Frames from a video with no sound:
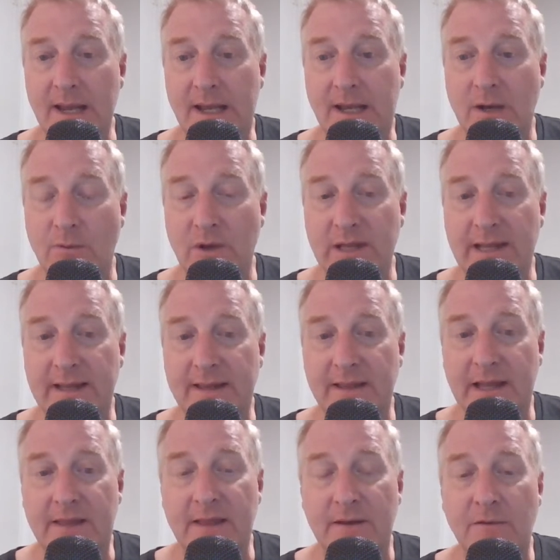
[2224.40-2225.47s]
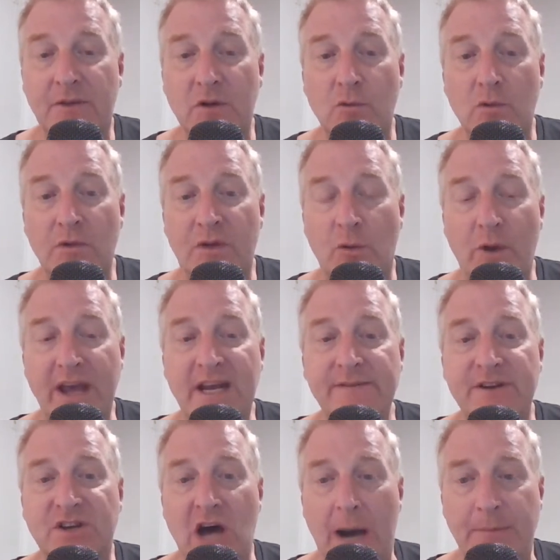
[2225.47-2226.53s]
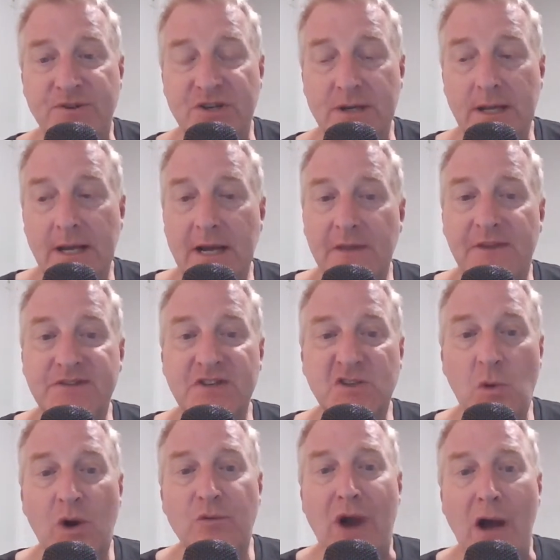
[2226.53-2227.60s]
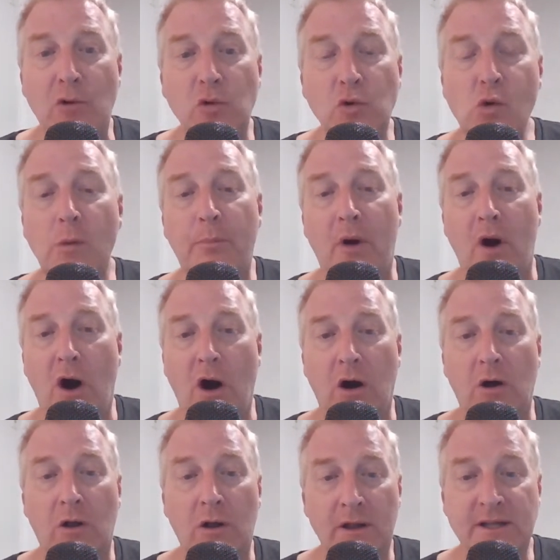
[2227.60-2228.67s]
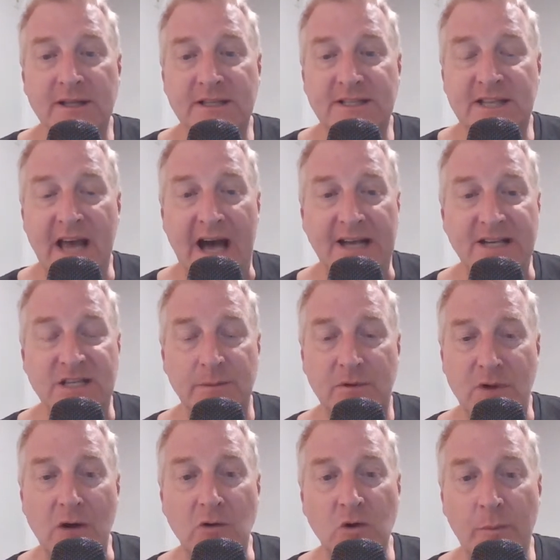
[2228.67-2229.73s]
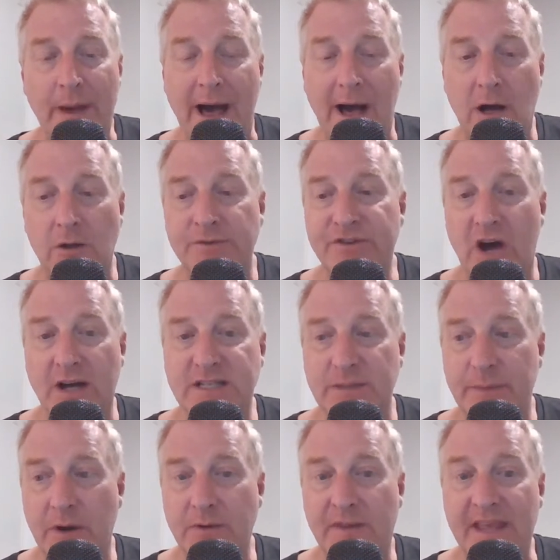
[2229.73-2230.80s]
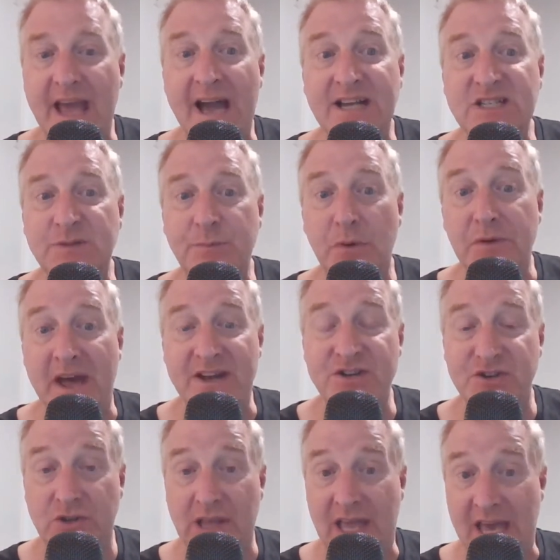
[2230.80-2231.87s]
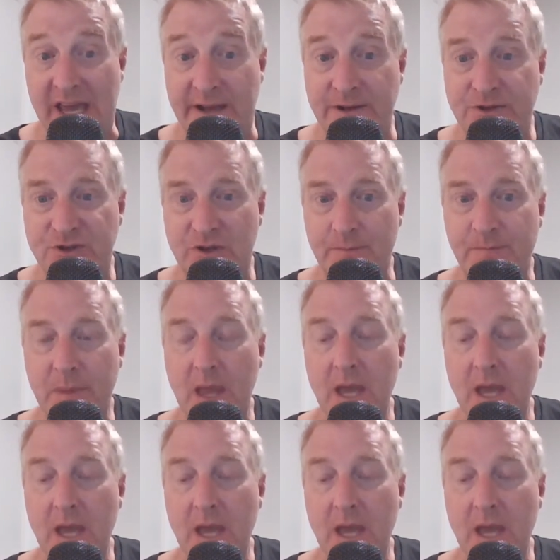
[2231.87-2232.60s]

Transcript: it can really like the, the, the rate of adoption. This is what Raoul Paul talks about, Raoul Paul talks about the exponential age.